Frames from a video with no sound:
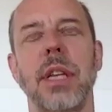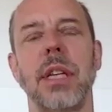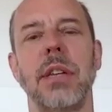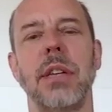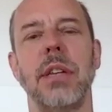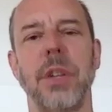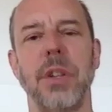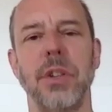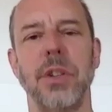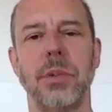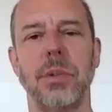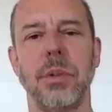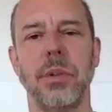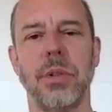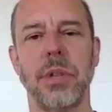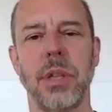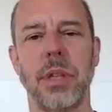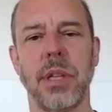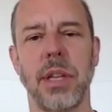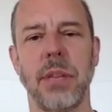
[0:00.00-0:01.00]
individual
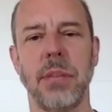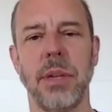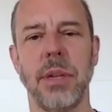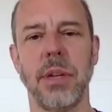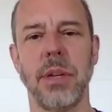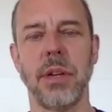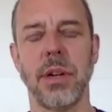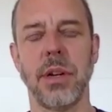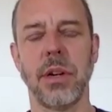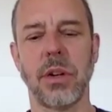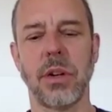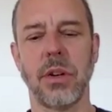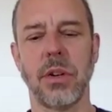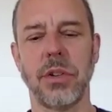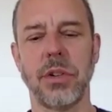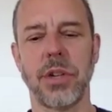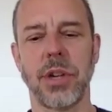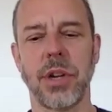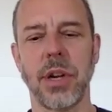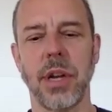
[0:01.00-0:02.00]
to the community or
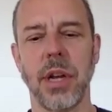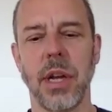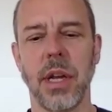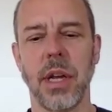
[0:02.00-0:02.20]
culture.